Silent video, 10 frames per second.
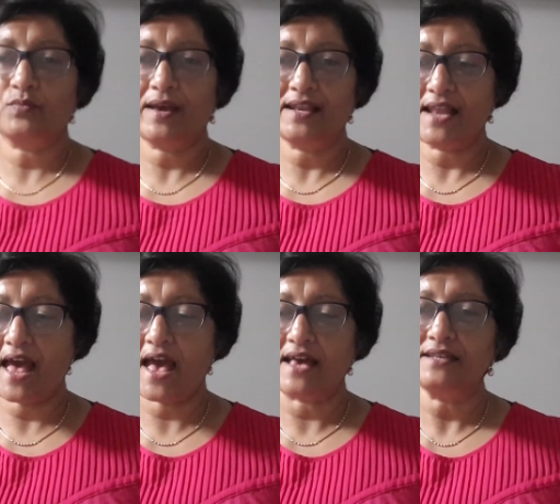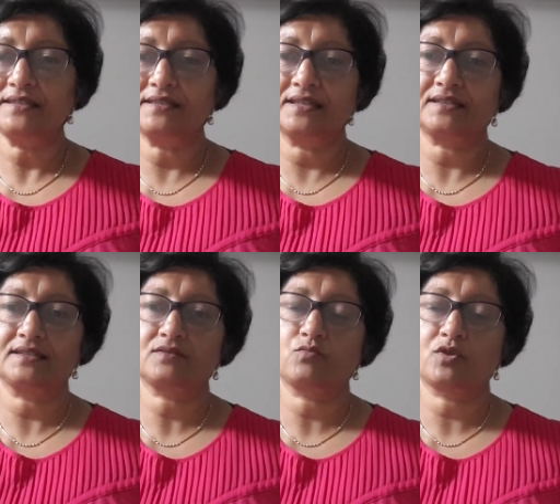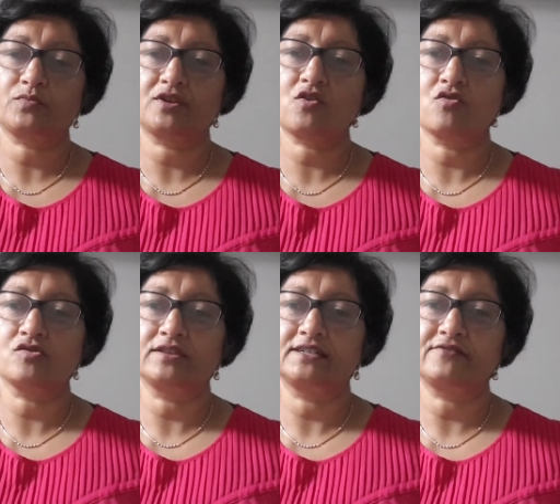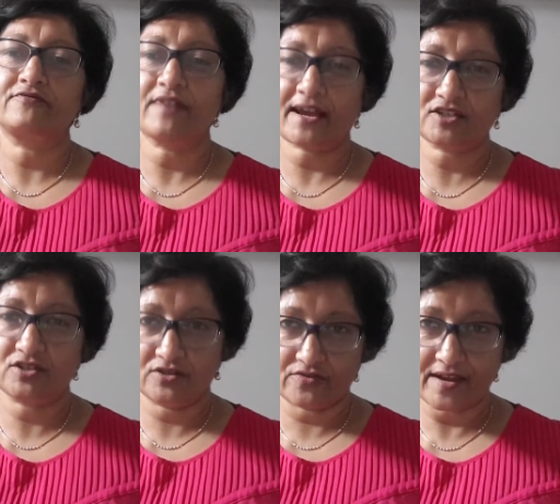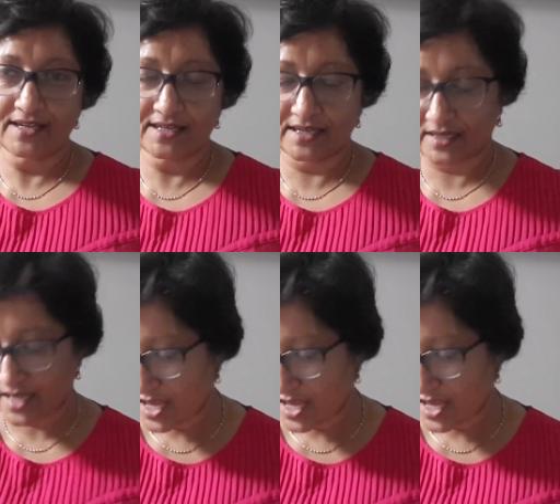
well as this is what we call the diffraction grating.